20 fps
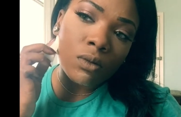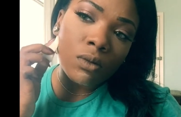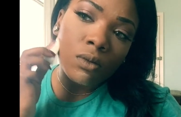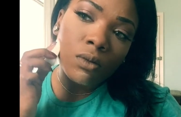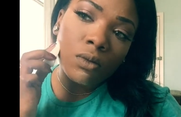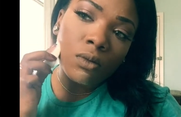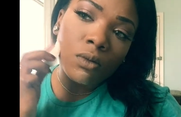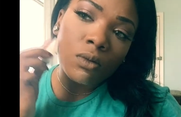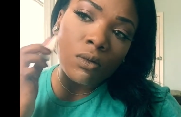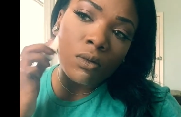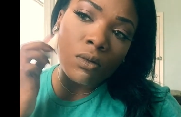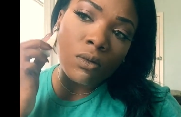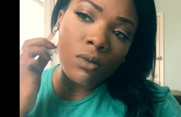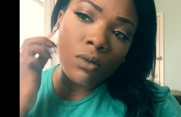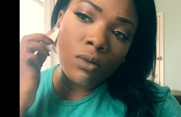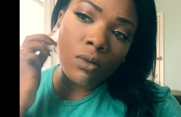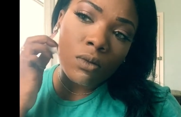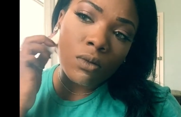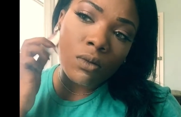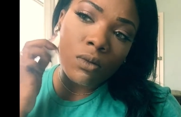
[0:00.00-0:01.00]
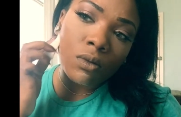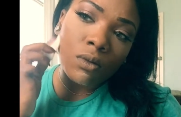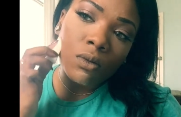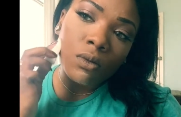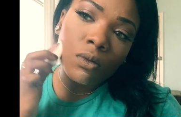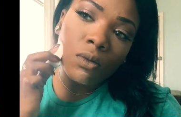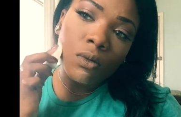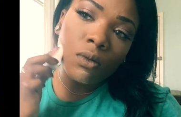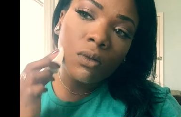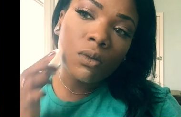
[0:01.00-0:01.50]

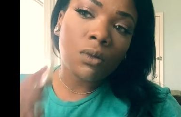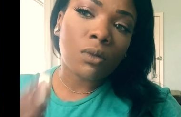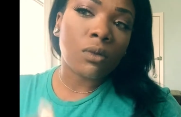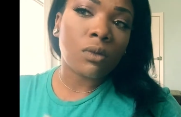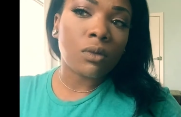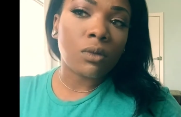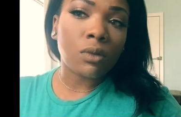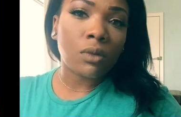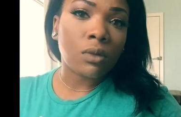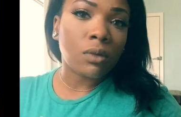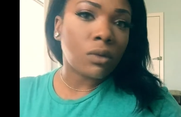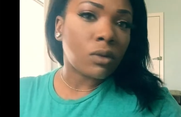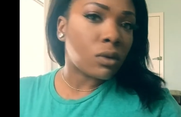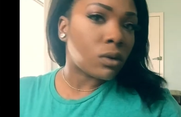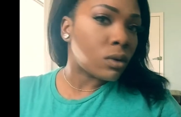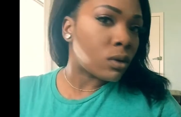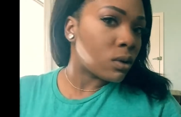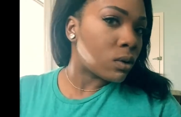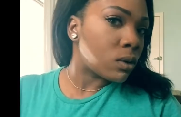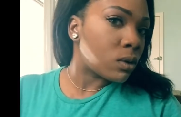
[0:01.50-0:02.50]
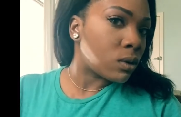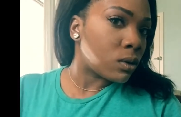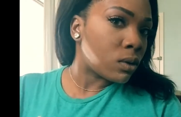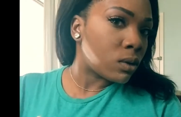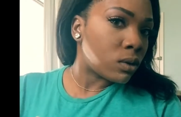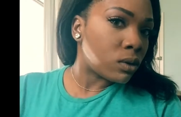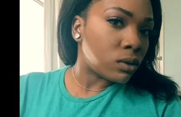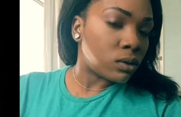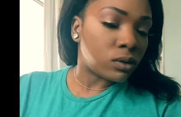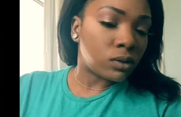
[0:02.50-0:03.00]

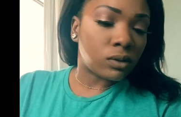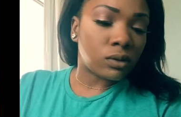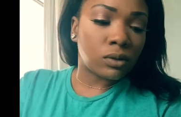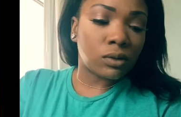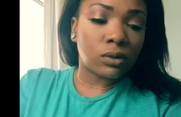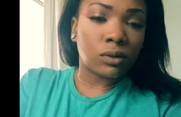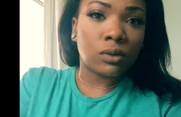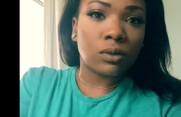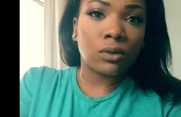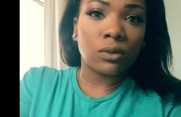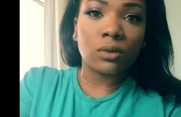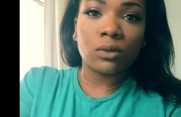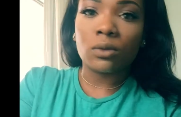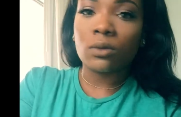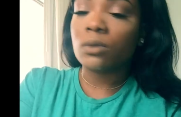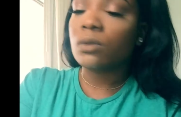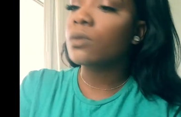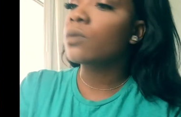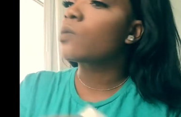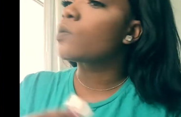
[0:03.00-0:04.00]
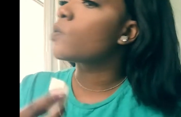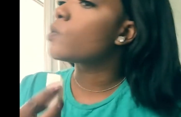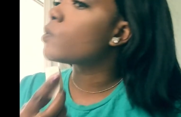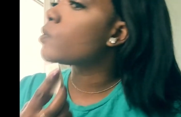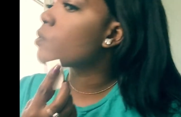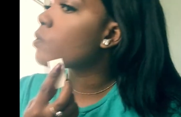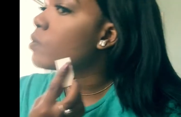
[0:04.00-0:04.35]
(no one is talking)